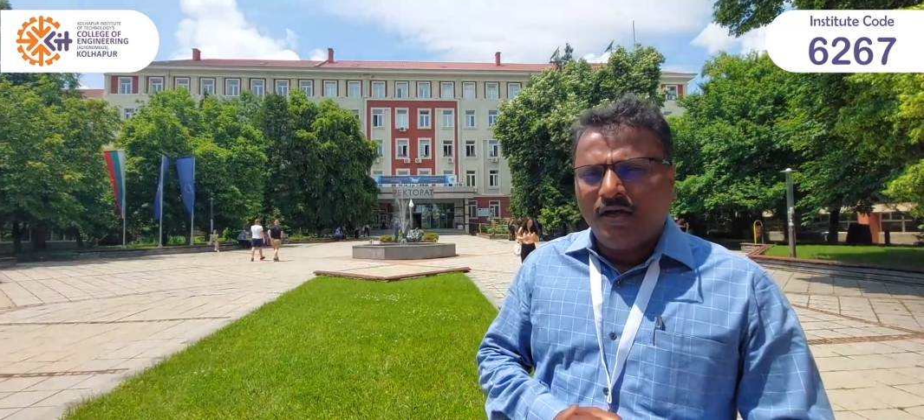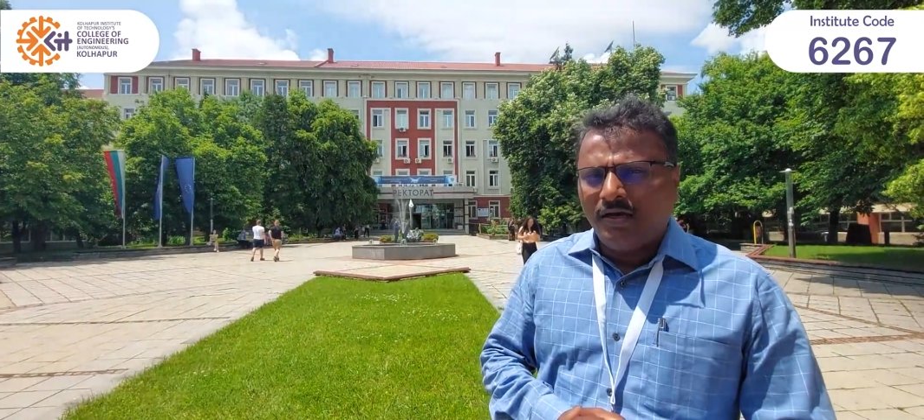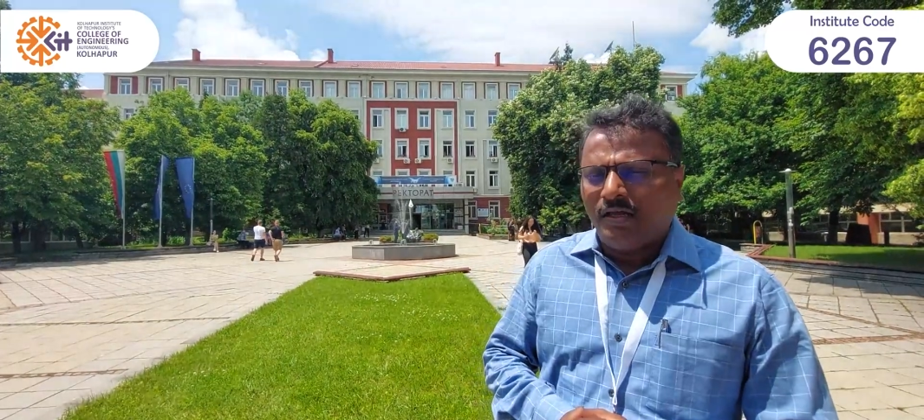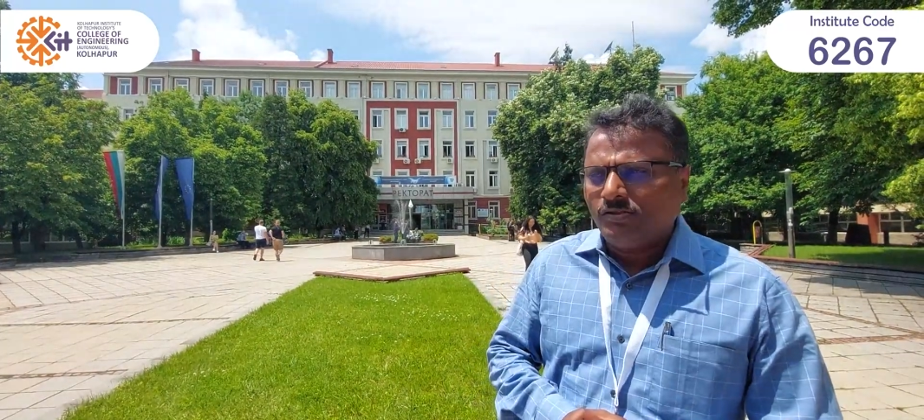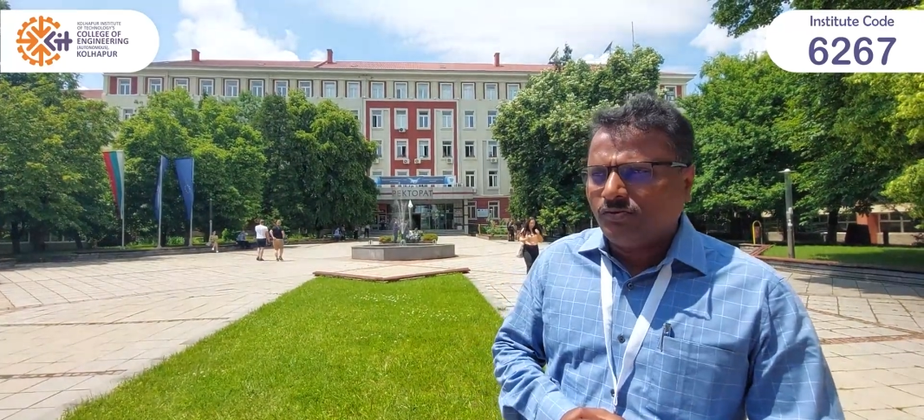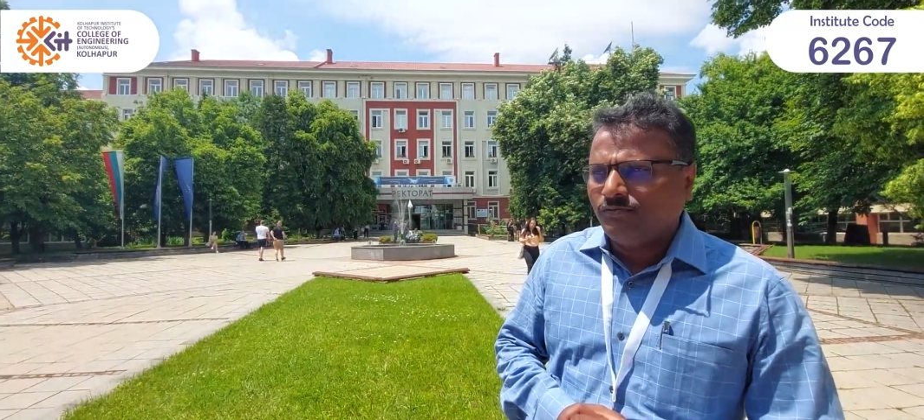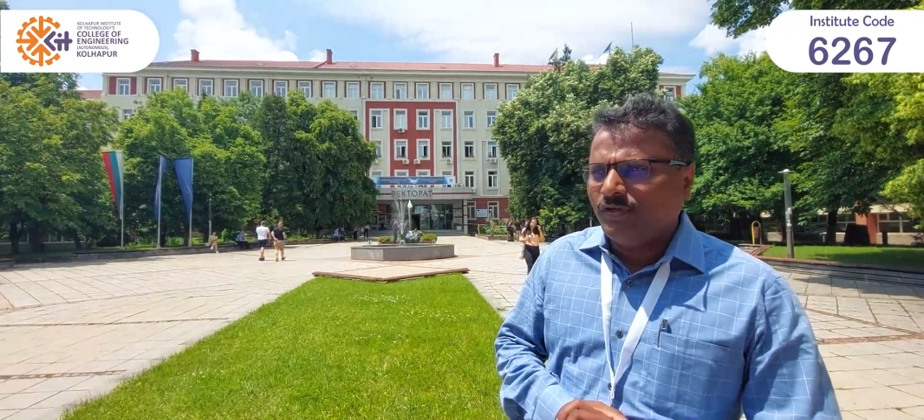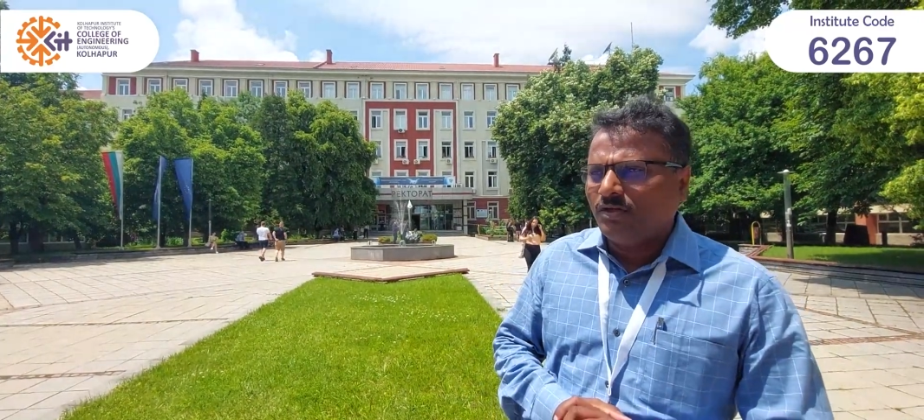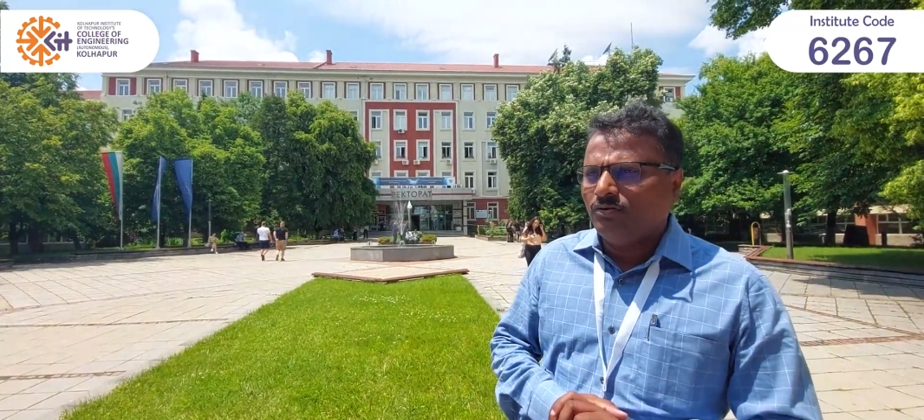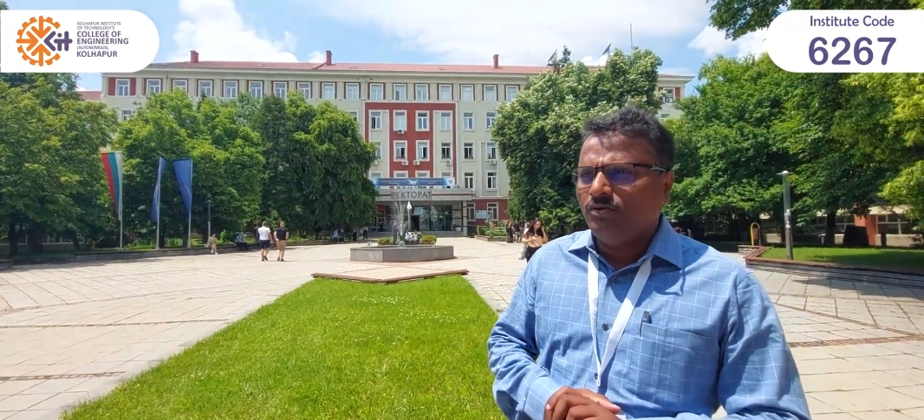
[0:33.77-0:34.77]
and also
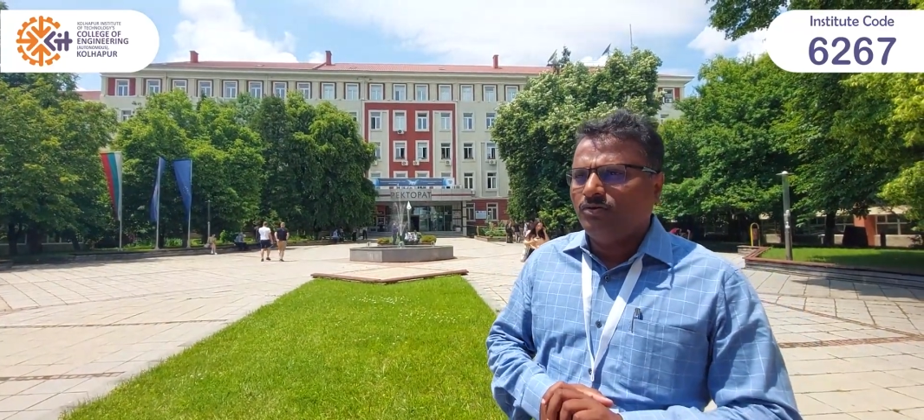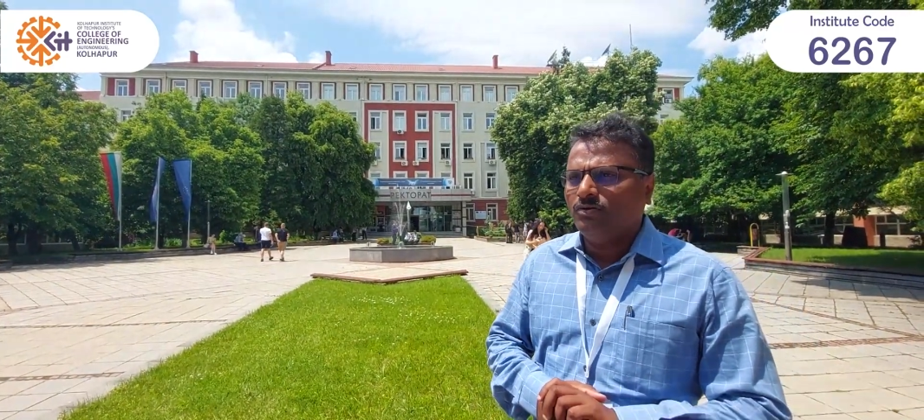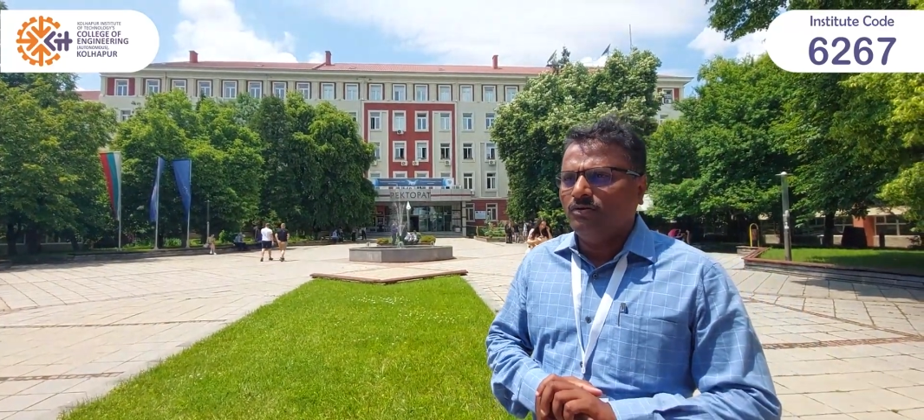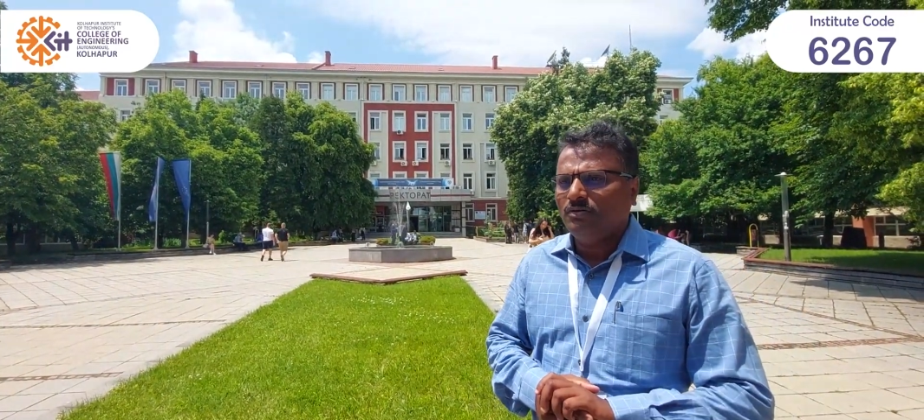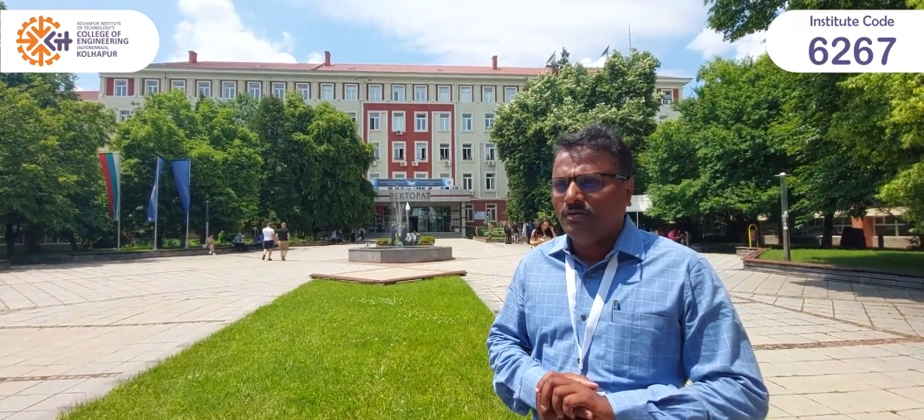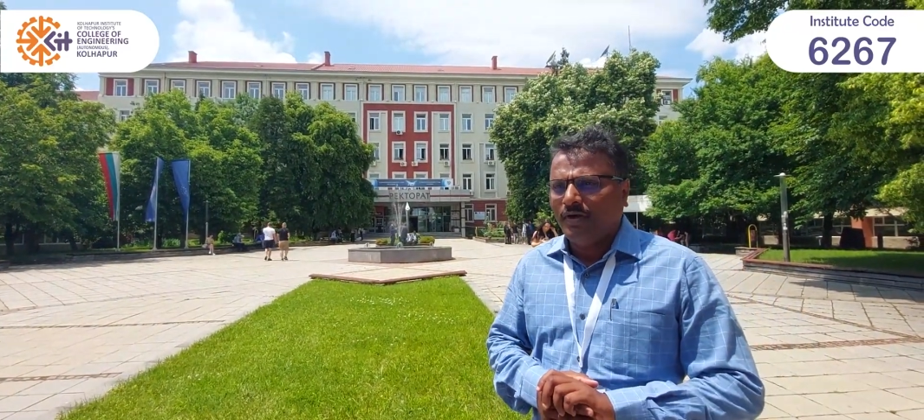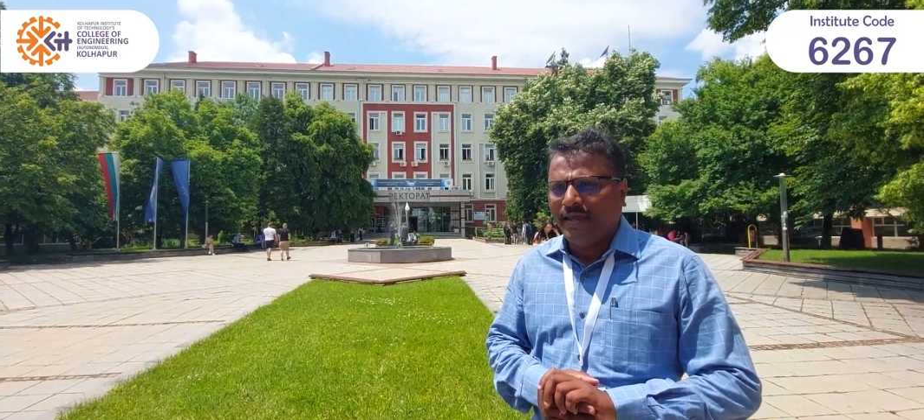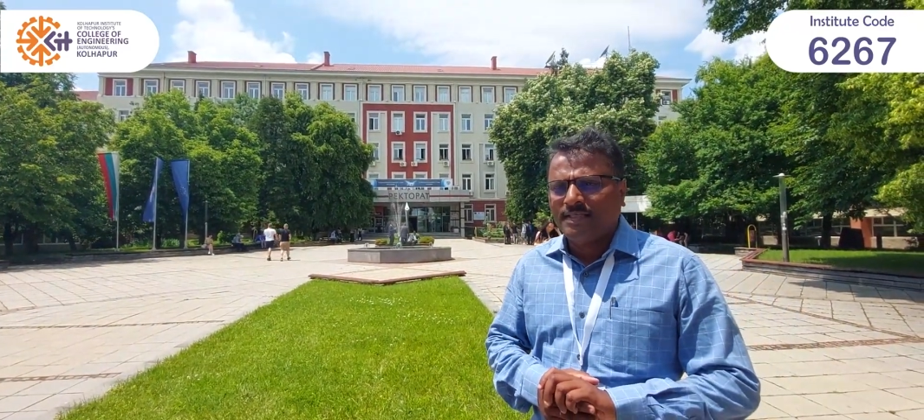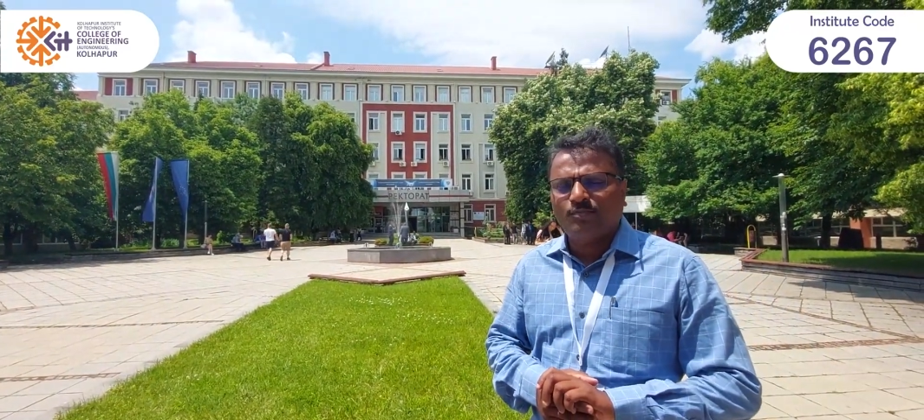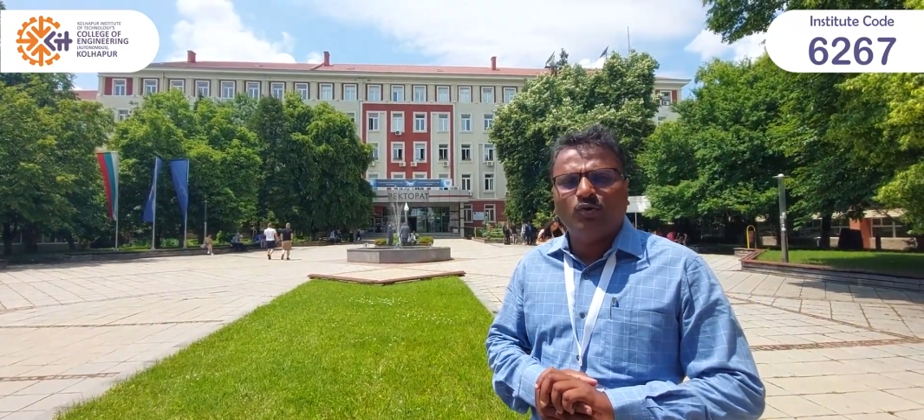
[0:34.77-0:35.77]
we are going to
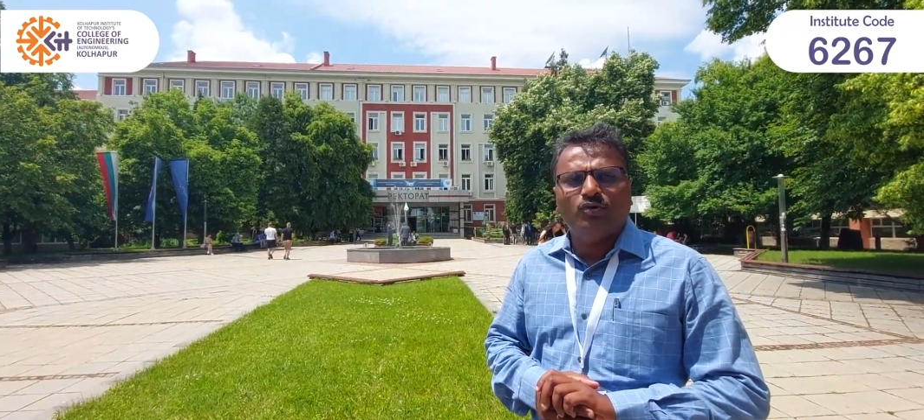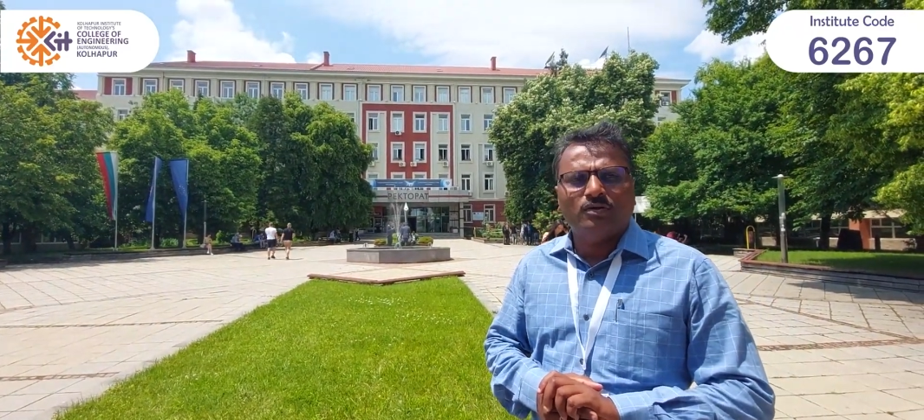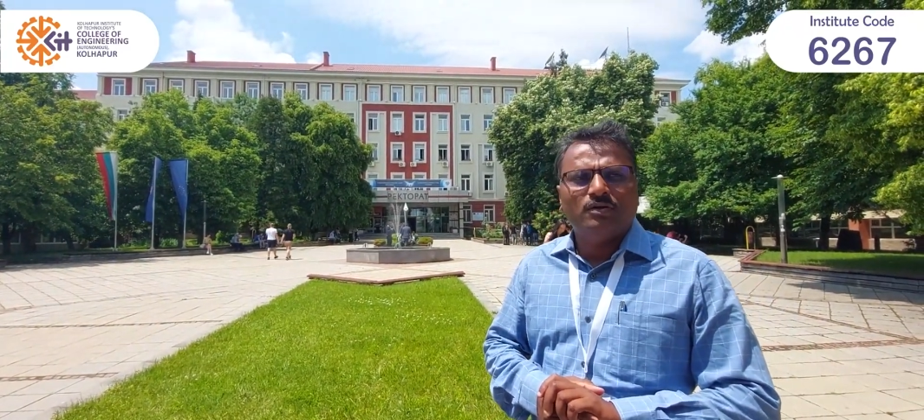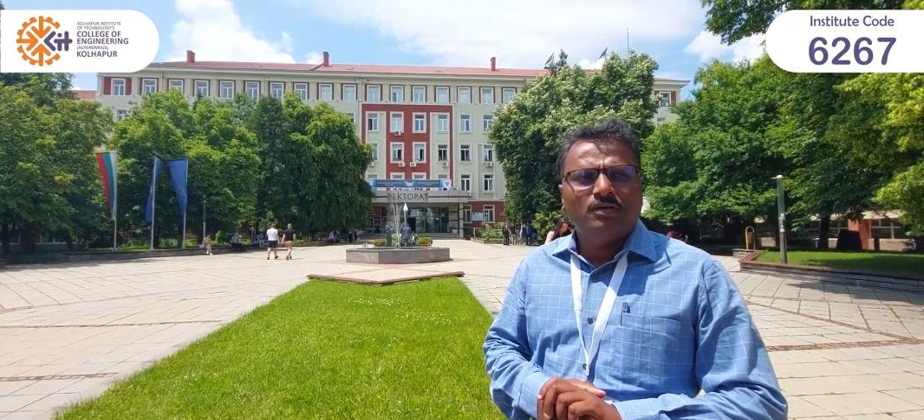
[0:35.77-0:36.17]
explore